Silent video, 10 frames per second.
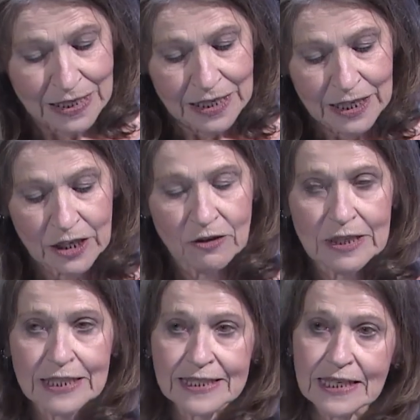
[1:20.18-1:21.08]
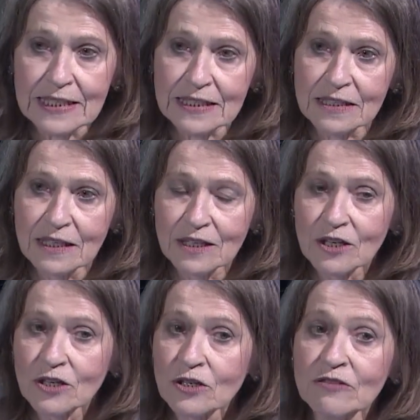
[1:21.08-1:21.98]
He only says,
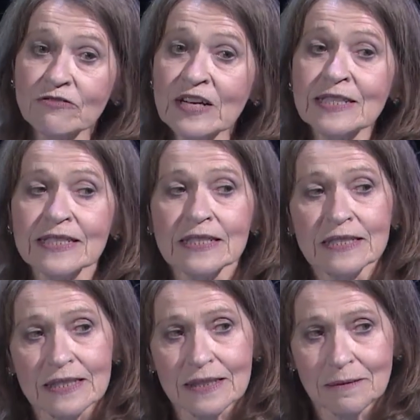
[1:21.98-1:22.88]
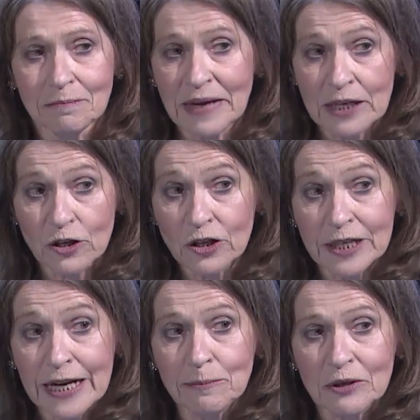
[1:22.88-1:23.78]
good fences make good
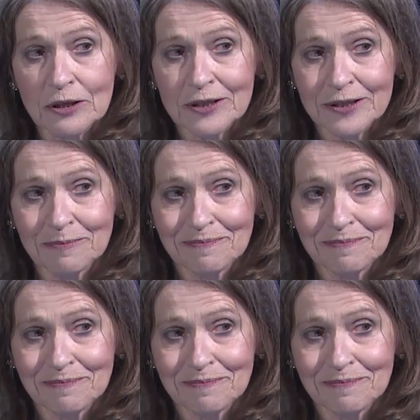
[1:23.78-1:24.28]
neighbors.